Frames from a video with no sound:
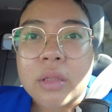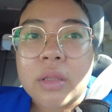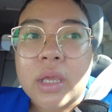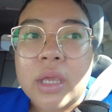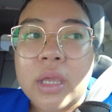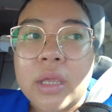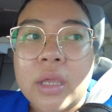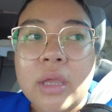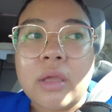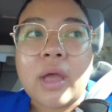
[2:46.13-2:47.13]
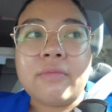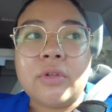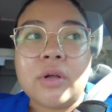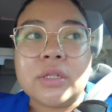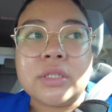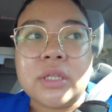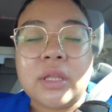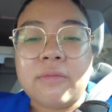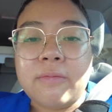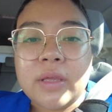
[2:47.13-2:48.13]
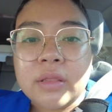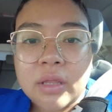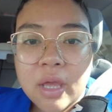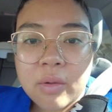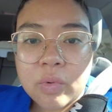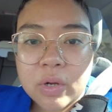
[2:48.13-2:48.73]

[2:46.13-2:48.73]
You have to constantly feed them,